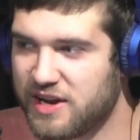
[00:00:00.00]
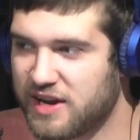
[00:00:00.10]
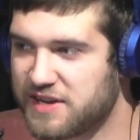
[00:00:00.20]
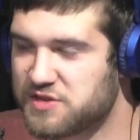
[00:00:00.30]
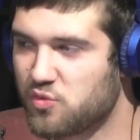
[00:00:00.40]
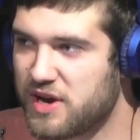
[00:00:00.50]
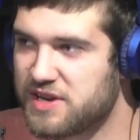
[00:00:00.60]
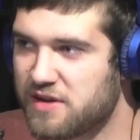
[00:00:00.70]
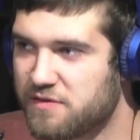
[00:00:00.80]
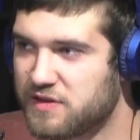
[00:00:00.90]
it's way
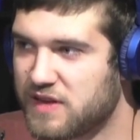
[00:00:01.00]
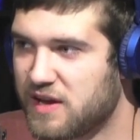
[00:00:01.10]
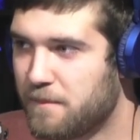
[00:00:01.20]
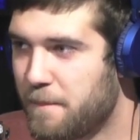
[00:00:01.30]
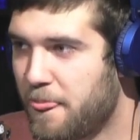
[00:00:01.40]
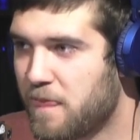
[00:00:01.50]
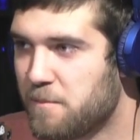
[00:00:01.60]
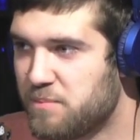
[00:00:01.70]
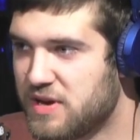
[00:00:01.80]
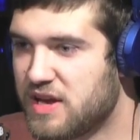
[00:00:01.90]
different than
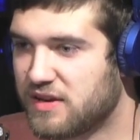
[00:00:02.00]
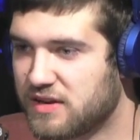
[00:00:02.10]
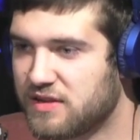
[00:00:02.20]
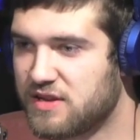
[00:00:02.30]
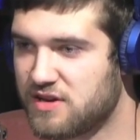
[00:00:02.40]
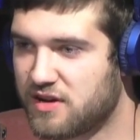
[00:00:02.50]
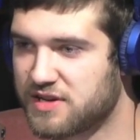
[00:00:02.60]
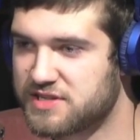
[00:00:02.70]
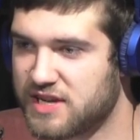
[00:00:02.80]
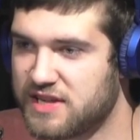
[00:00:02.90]
being the
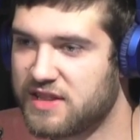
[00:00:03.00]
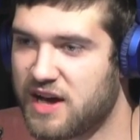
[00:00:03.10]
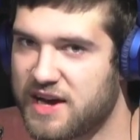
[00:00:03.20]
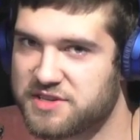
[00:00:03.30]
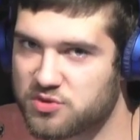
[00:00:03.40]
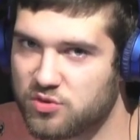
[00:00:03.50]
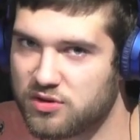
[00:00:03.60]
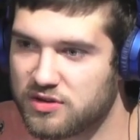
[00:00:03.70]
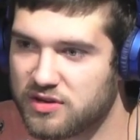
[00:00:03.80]
youngest in the high school.